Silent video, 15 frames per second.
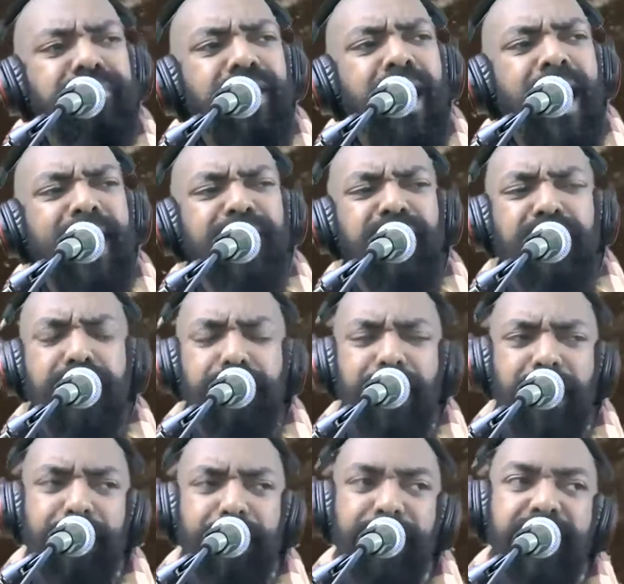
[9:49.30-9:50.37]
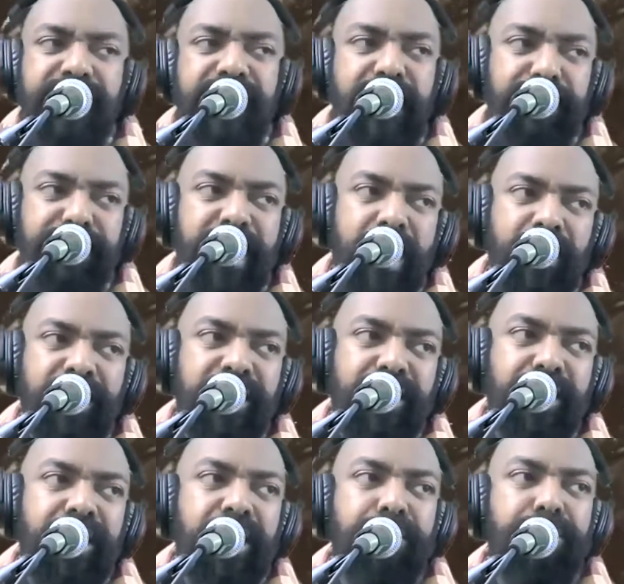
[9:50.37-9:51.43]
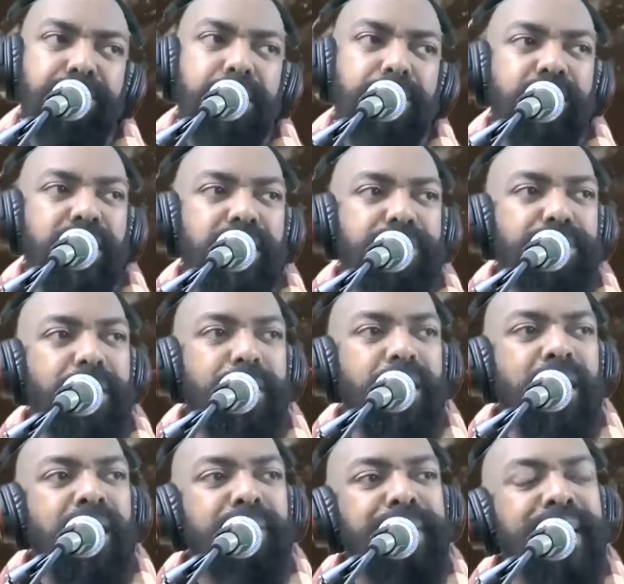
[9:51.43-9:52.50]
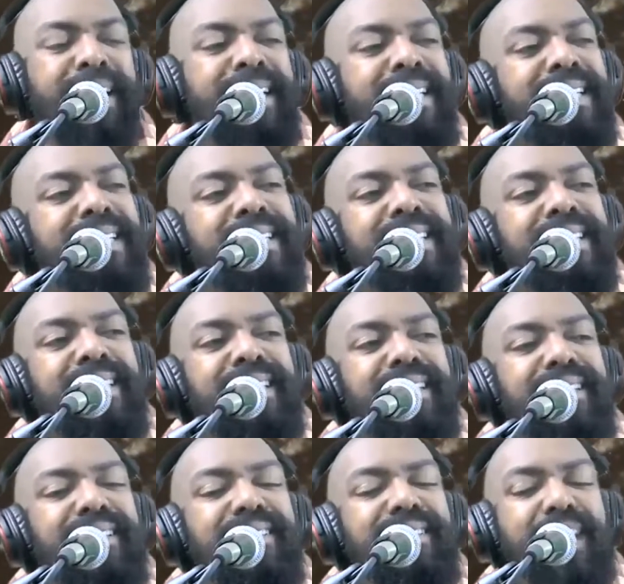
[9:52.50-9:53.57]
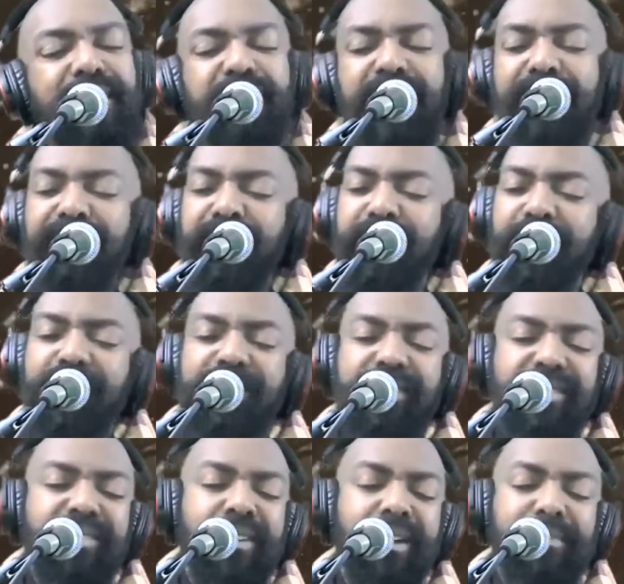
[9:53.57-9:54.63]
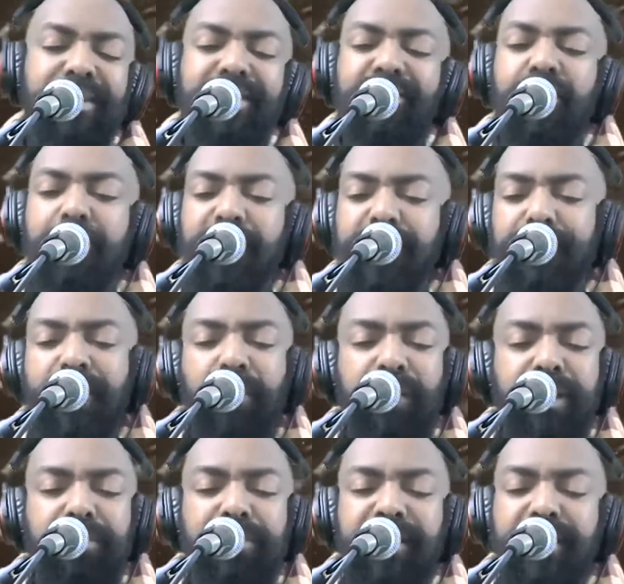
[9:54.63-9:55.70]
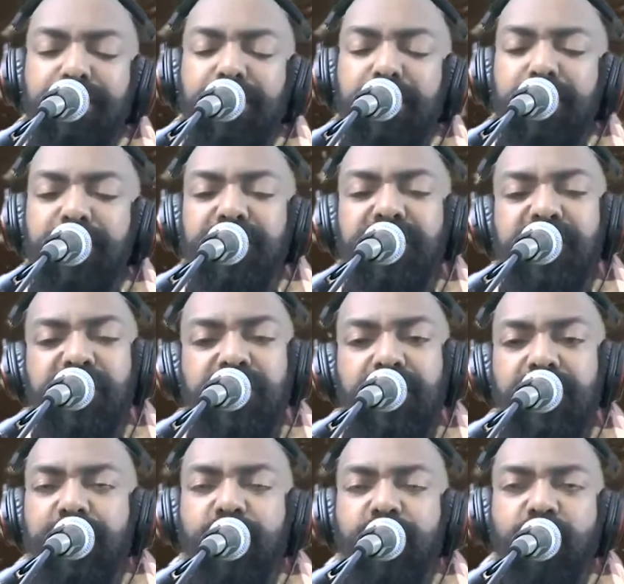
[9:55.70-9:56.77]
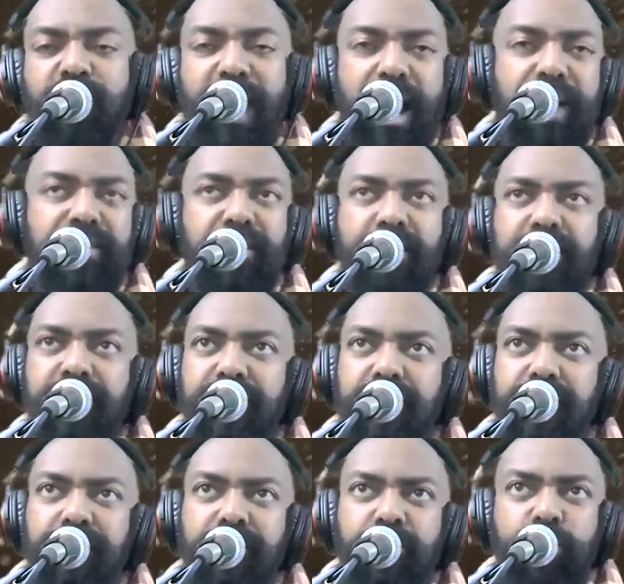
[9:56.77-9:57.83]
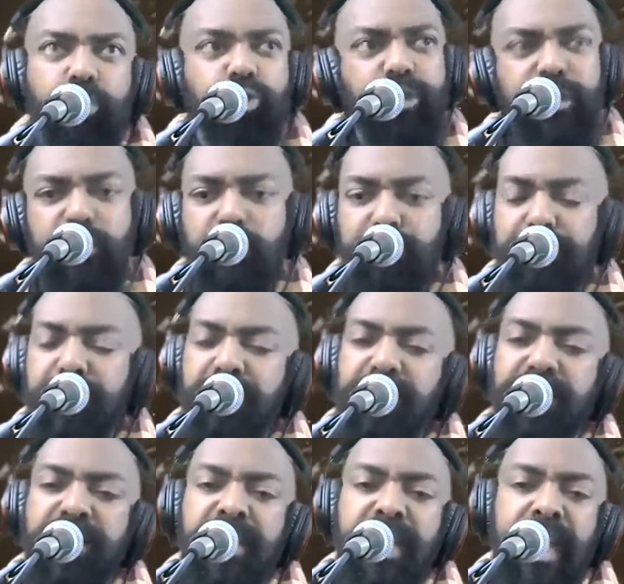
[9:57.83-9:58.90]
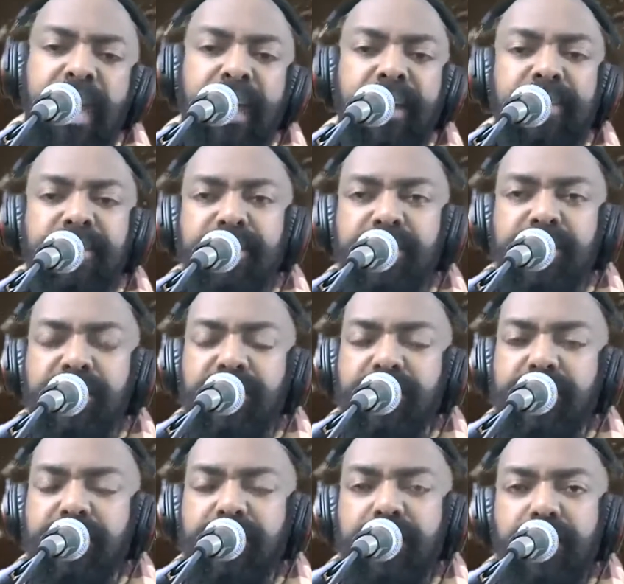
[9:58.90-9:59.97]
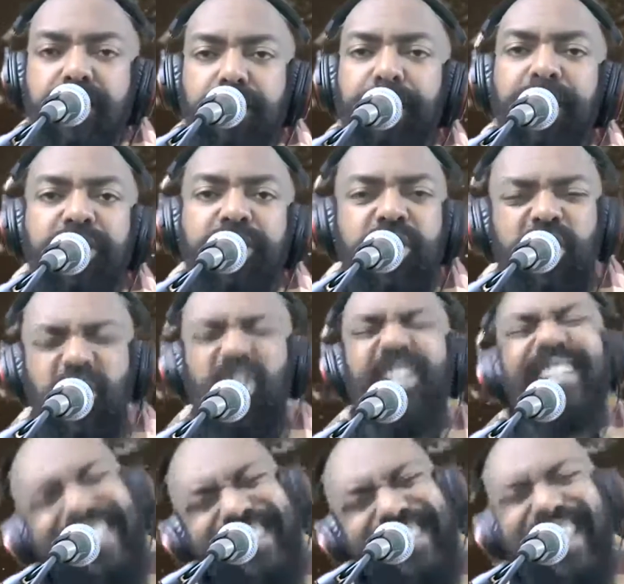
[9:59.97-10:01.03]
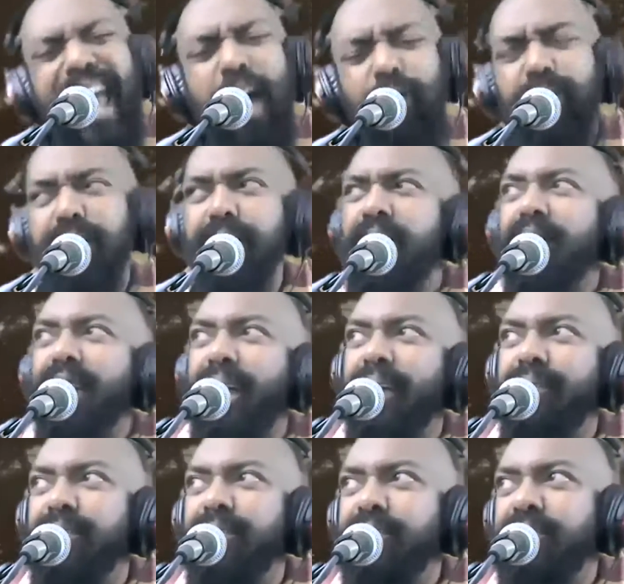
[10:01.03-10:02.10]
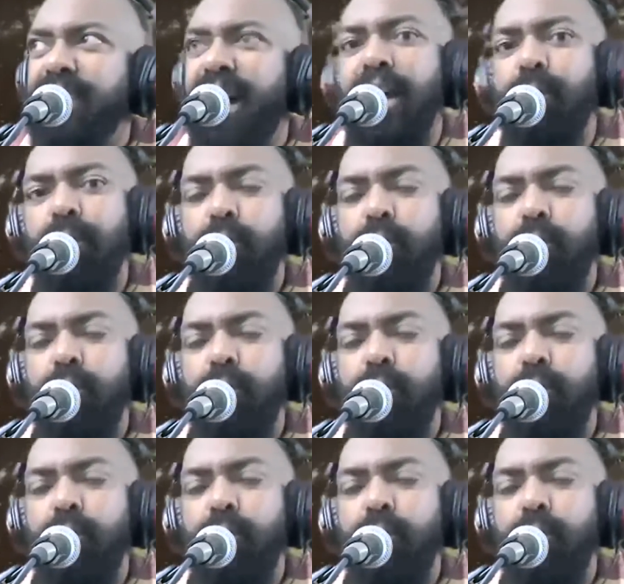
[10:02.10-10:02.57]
Actually, I should probably put his name down in the in memory part, but Dr. David Horton just taught me so much about what it meant to be a musician and to travel and to drill music and to just but good sounding. Like Doc would